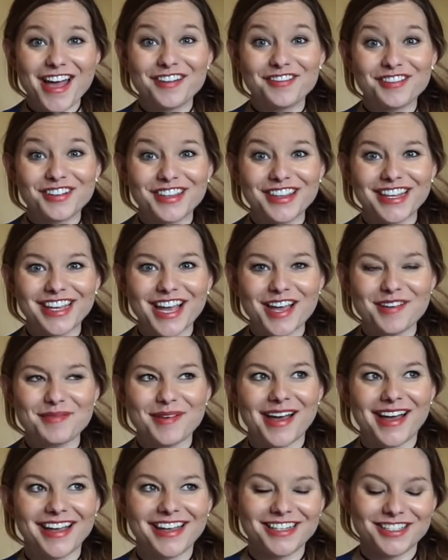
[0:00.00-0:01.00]
Everything I
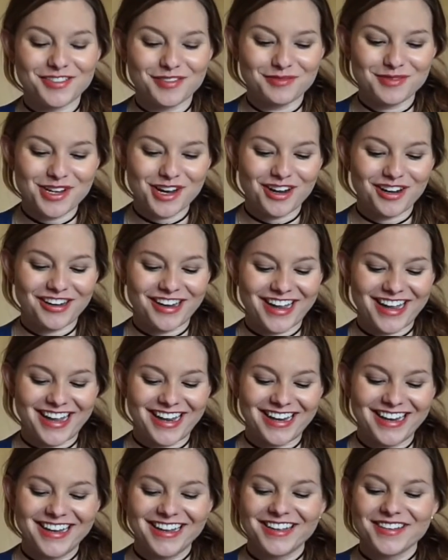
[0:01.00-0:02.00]
buy is from
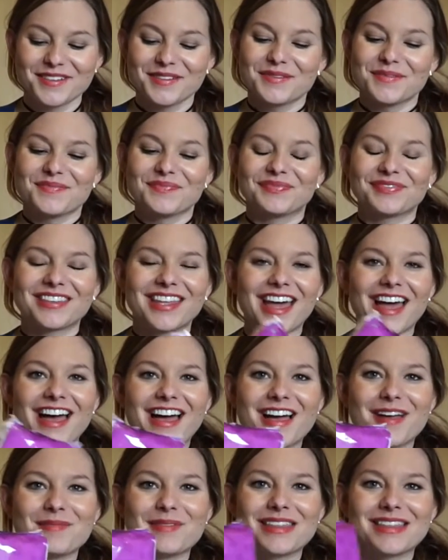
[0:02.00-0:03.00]
Target.
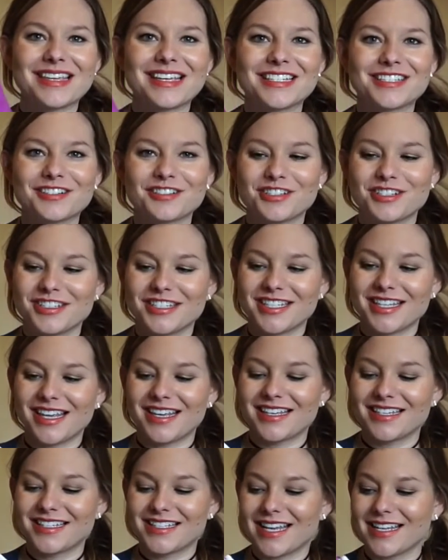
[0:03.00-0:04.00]
These are just
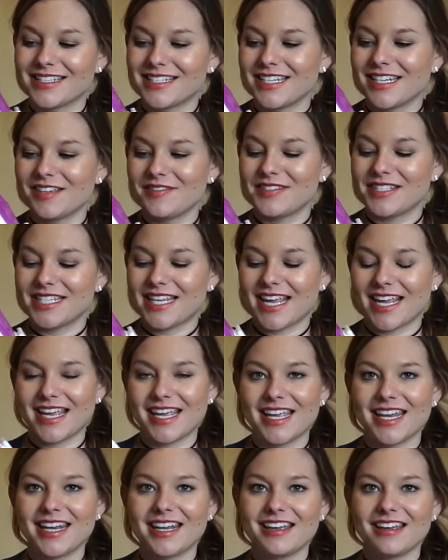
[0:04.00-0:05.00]
the Sensitive
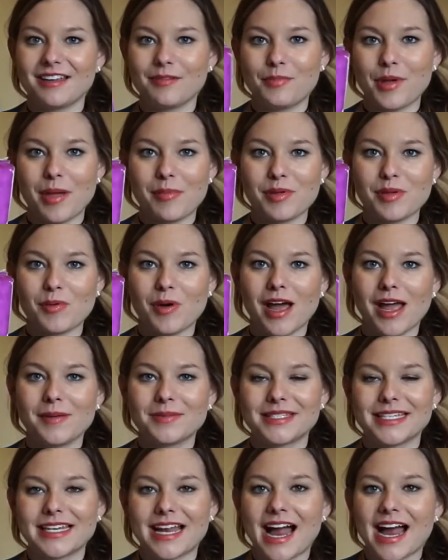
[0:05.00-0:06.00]
Skin baby
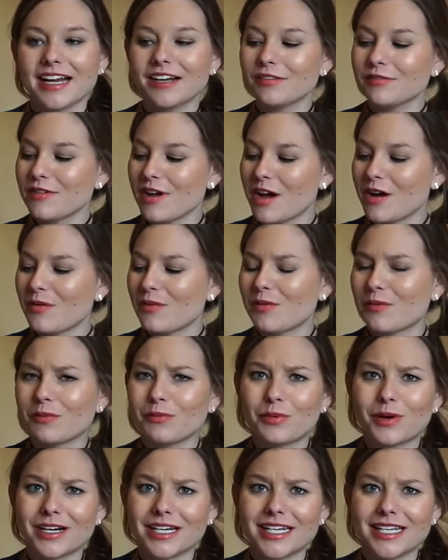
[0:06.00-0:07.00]
wipes, and I don't know
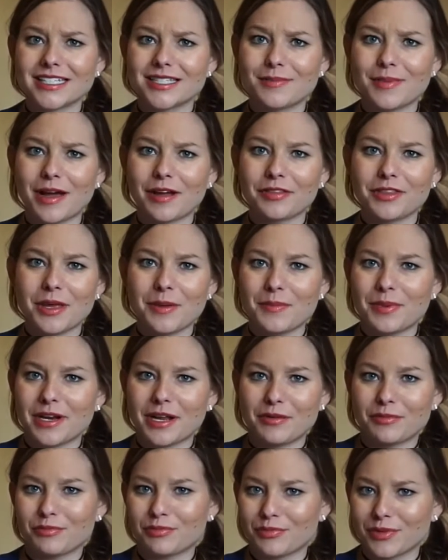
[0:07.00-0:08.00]
what it is about them, but
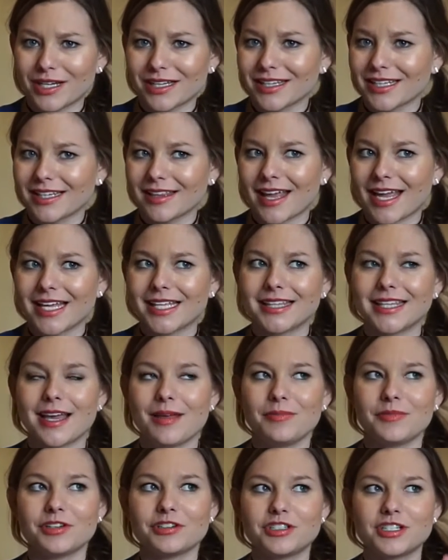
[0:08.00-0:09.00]
I really like
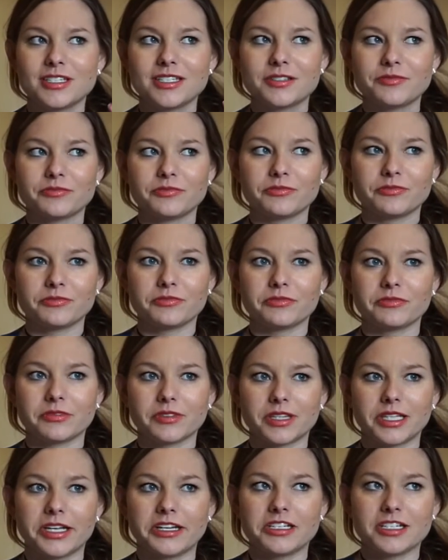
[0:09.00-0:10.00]
them.
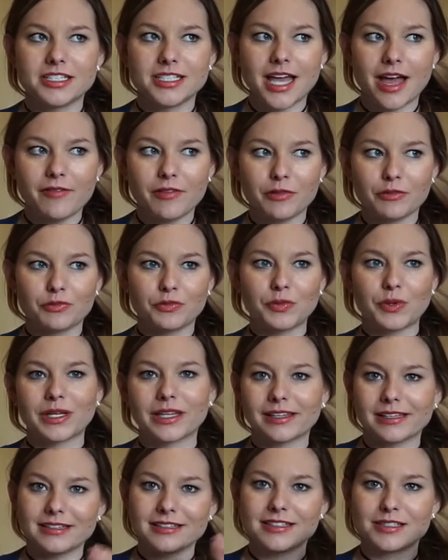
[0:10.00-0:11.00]
They just have a
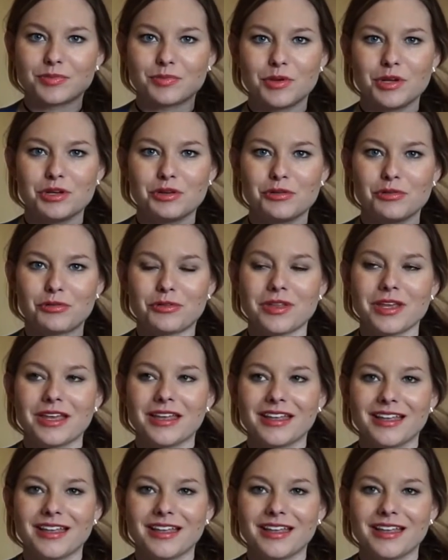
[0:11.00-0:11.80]
really smooth